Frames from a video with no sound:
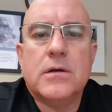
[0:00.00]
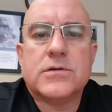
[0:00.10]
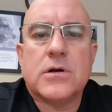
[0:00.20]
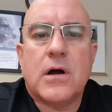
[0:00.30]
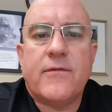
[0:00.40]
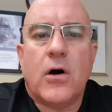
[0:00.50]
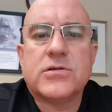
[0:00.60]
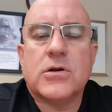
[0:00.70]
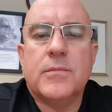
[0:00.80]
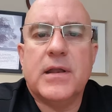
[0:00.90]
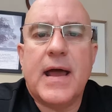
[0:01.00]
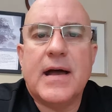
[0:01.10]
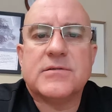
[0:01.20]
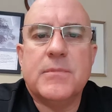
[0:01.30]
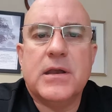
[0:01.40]
So I've also been
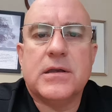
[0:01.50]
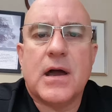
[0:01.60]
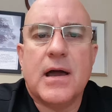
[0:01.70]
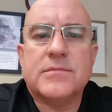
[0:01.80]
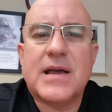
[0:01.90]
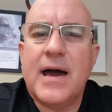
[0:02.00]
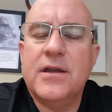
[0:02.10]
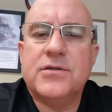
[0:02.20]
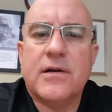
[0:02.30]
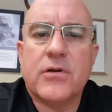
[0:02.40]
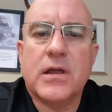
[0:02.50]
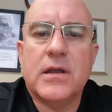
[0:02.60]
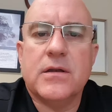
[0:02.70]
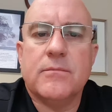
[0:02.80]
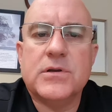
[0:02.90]
asked many times, how did you ever get
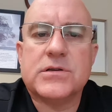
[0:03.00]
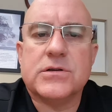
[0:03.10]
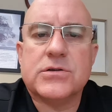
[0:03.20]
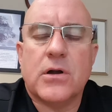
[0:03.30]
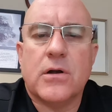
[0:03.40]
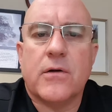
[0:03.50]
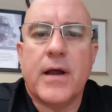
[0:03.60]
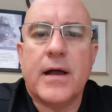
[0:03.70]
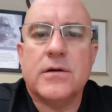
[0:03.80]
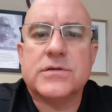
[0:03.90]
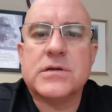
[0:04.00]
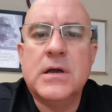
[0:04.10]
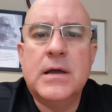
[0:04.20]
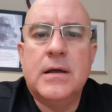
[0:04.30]
into business turnarounds?